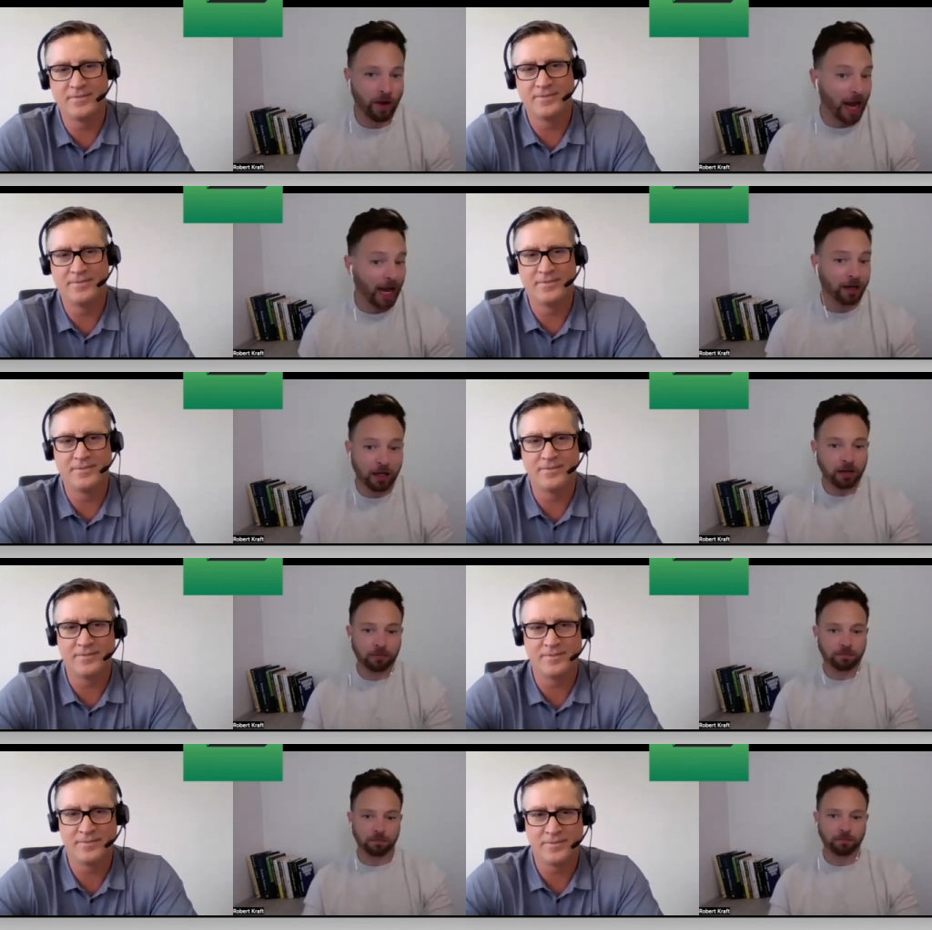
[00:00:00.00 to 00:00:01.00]
Speaker 1: of
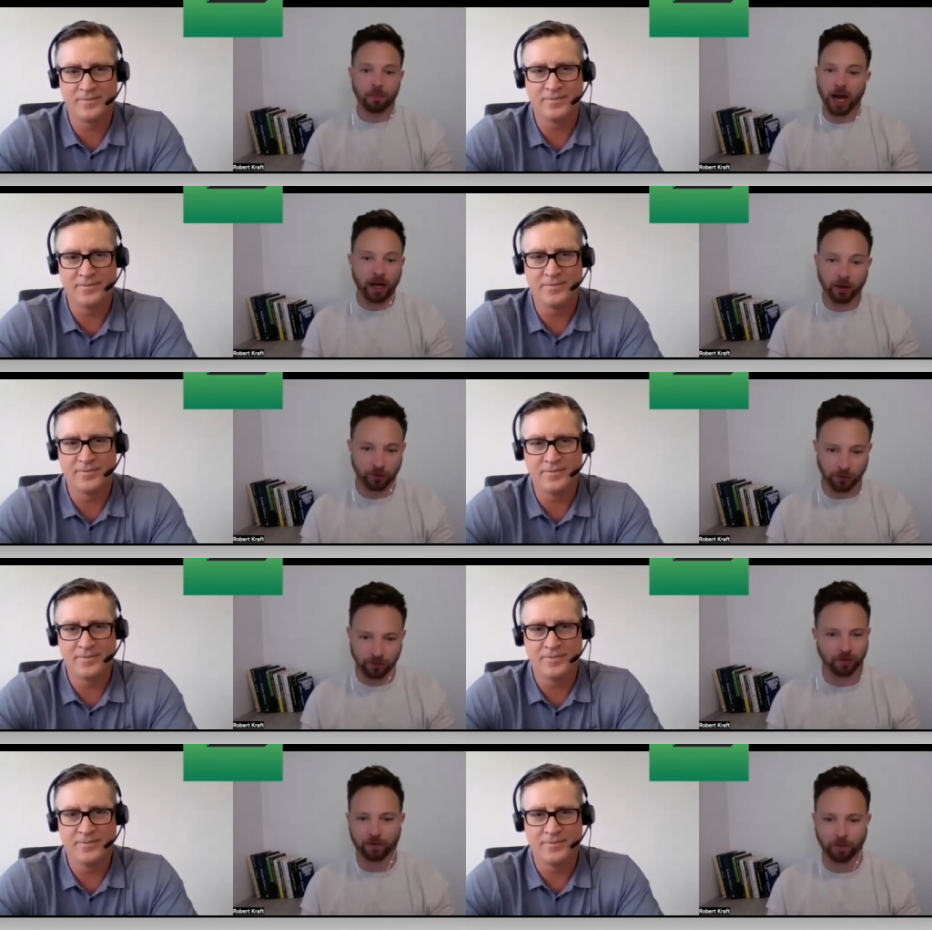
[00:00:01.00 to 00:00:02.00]
any
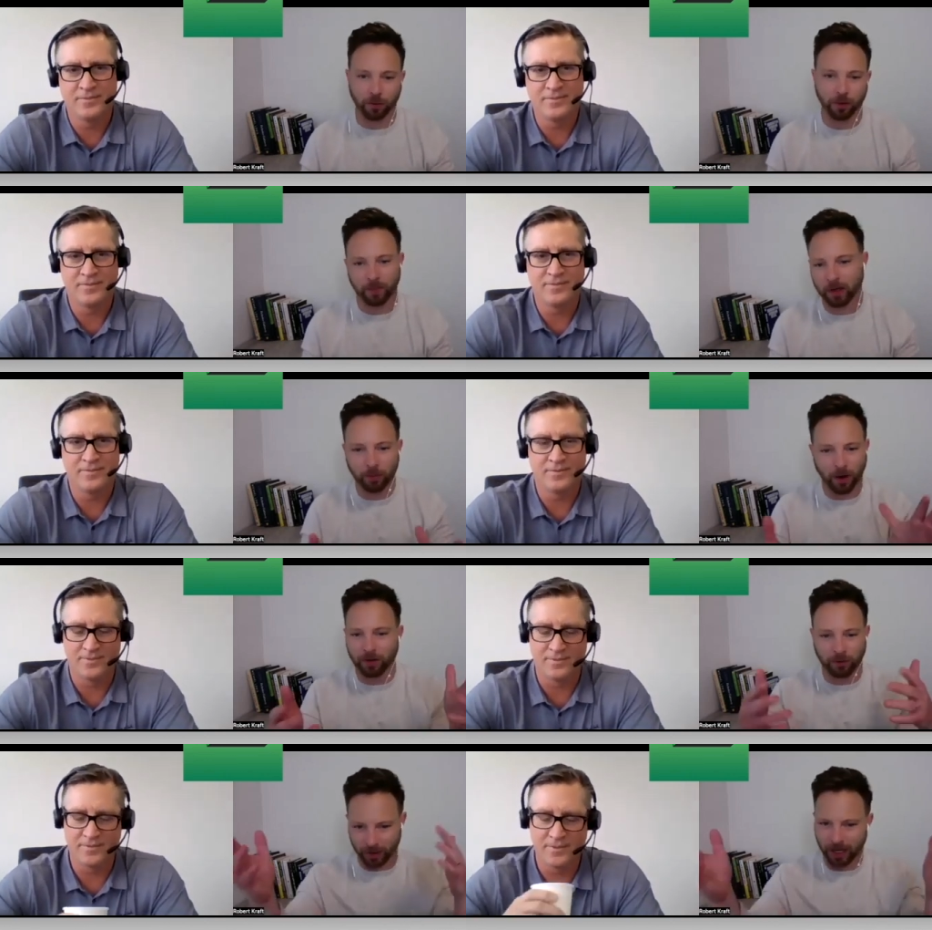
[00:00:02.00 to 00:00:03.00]
managers to support. I mean, you
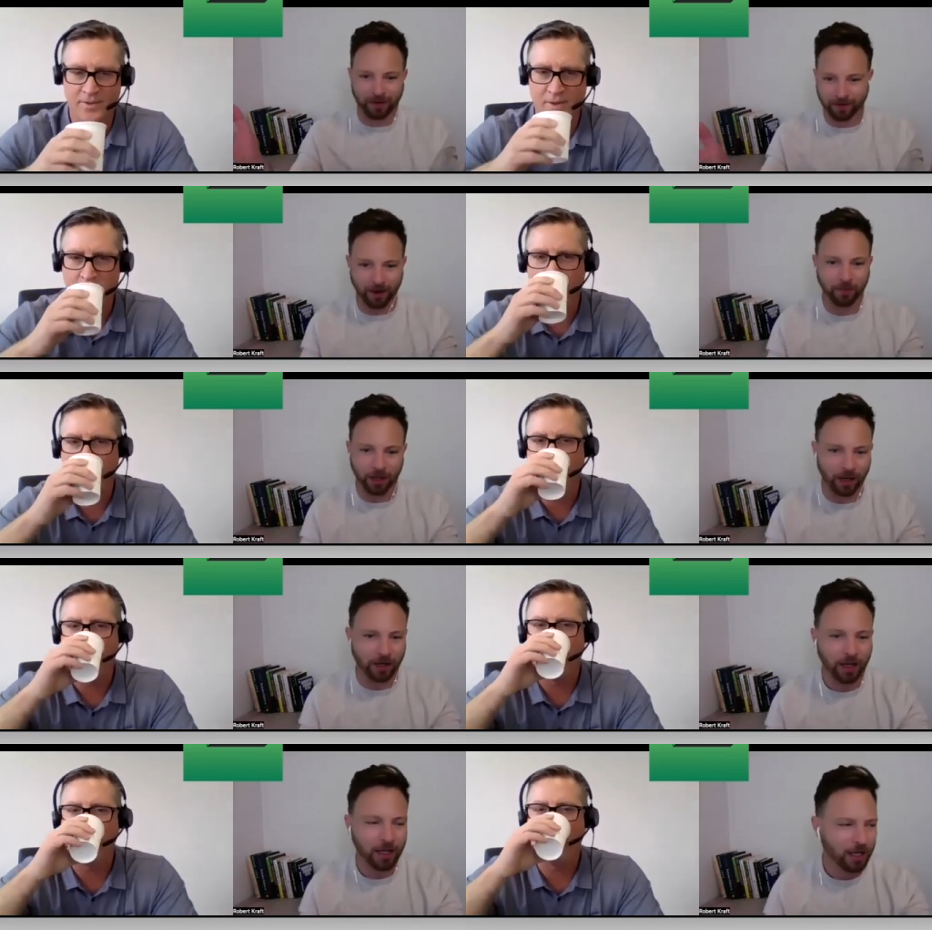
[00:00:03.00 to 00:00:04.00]
probably do it anytime, but
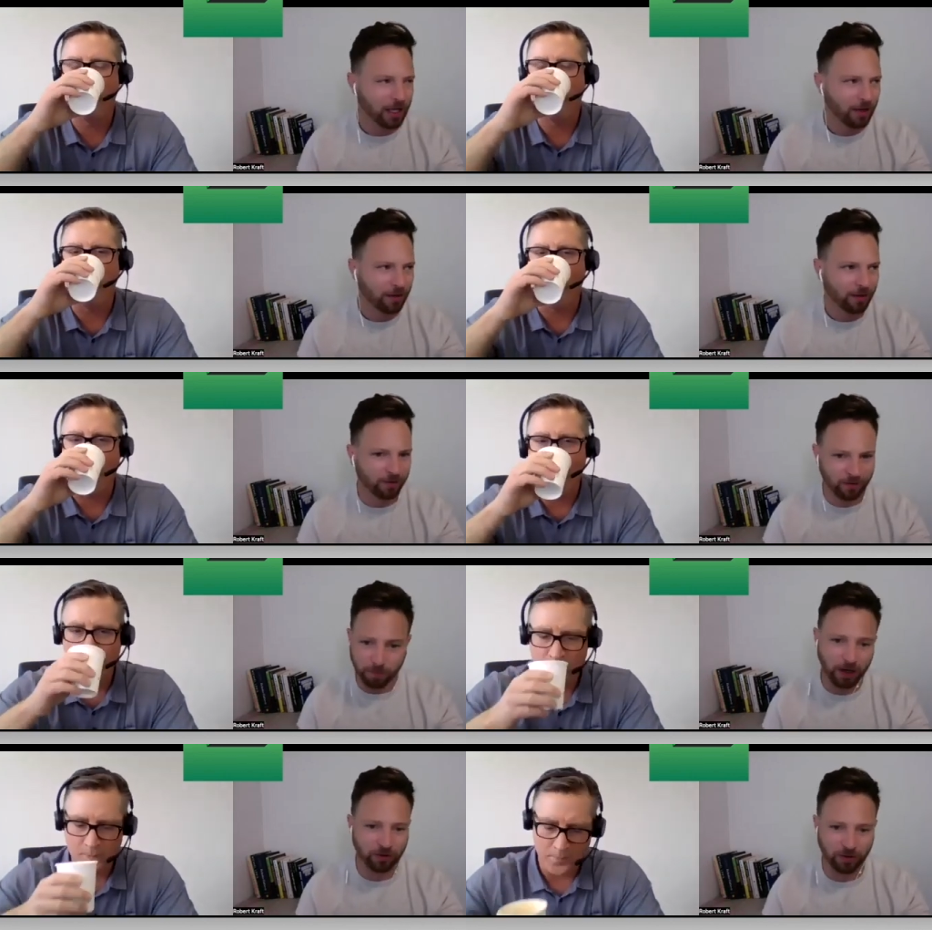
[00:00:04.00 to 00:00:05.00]
like,
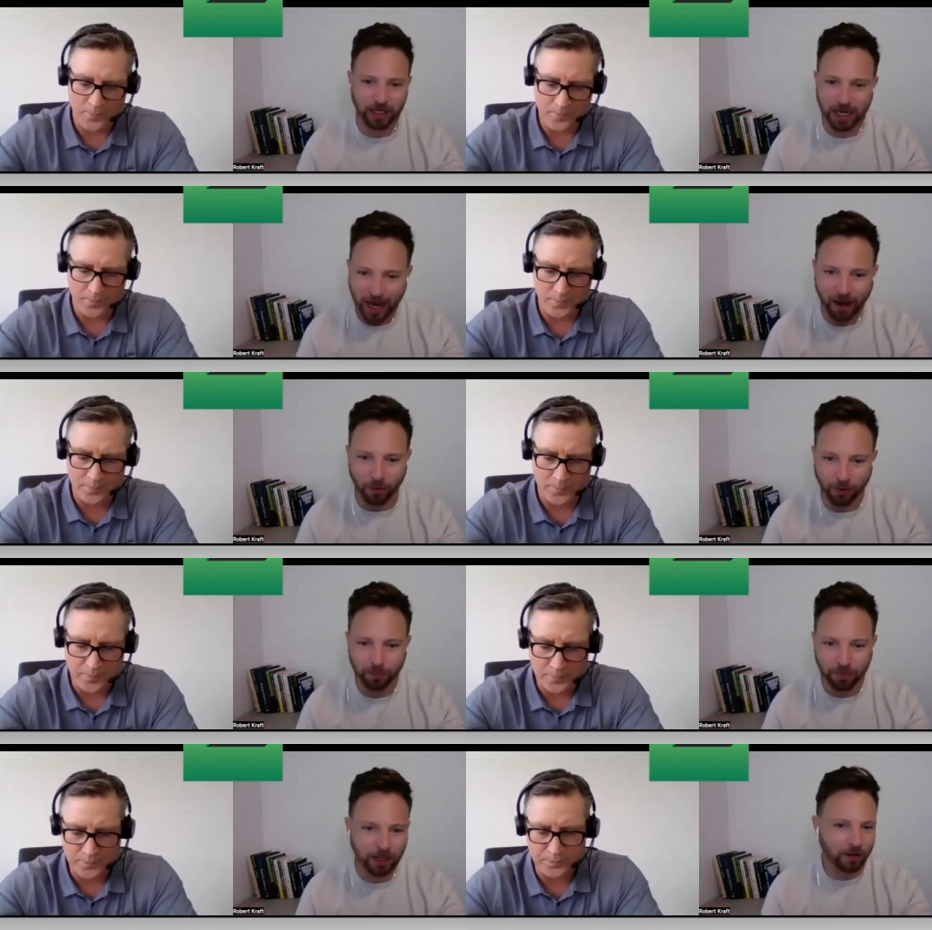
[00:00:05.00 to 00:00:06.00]
especially
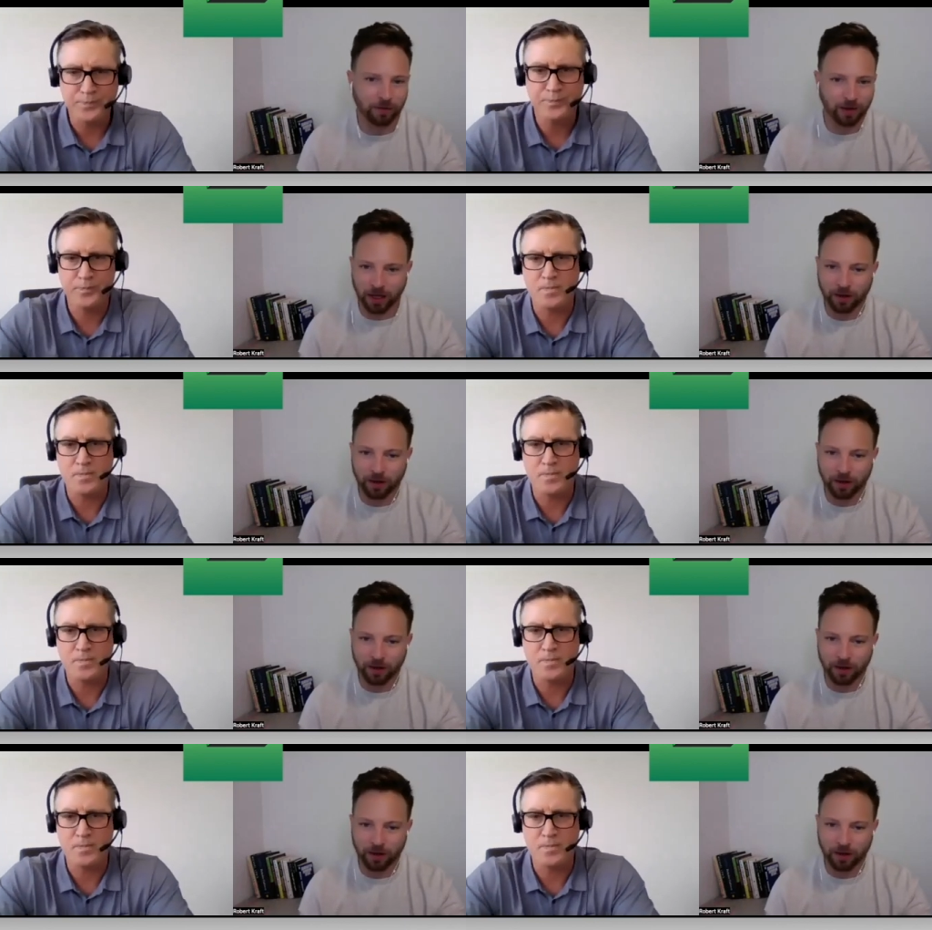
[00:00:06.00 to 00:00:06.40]
now because the